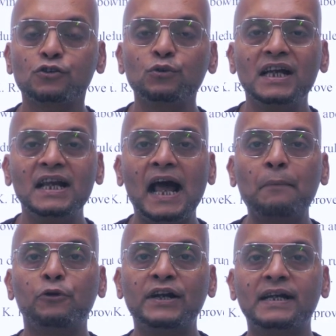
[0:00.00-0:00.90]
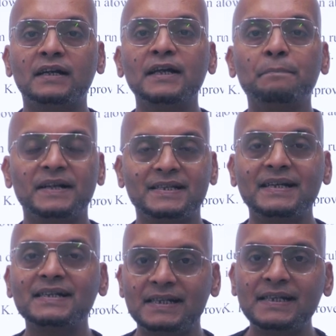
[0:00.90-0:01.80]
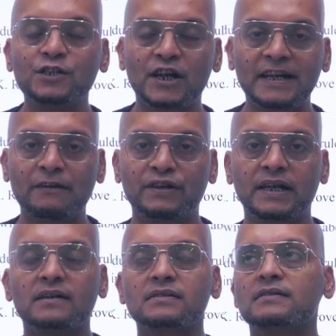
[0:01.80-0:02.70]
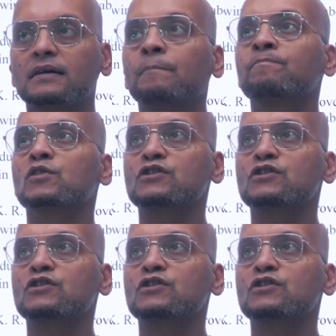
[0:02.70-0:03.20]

to elaborately present each and every answer.